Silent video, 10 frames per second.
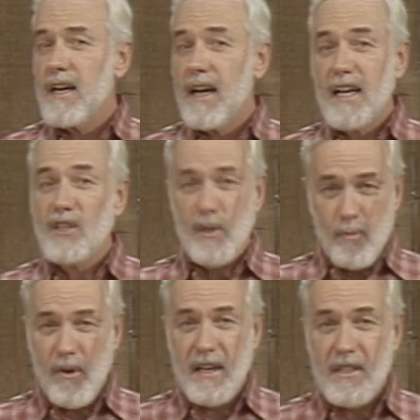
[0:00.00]
as an
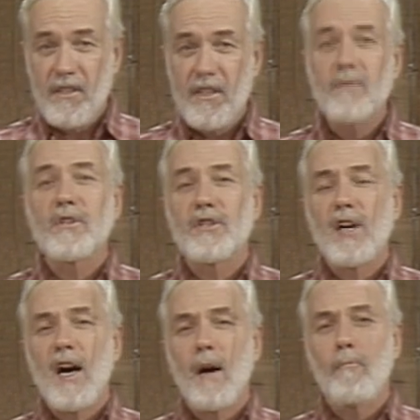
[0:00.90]
apprentice in the
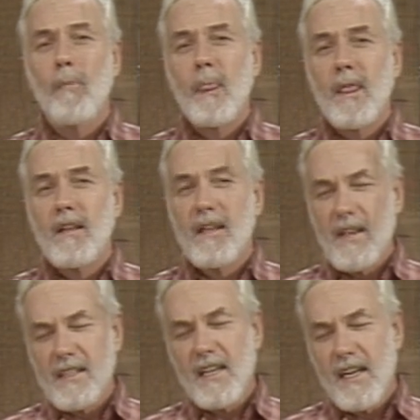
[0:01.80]
job. Now
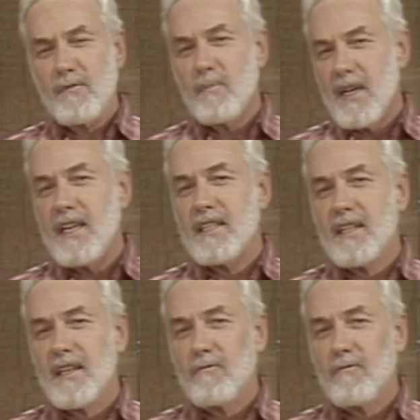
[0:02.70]
that's kind of amazing,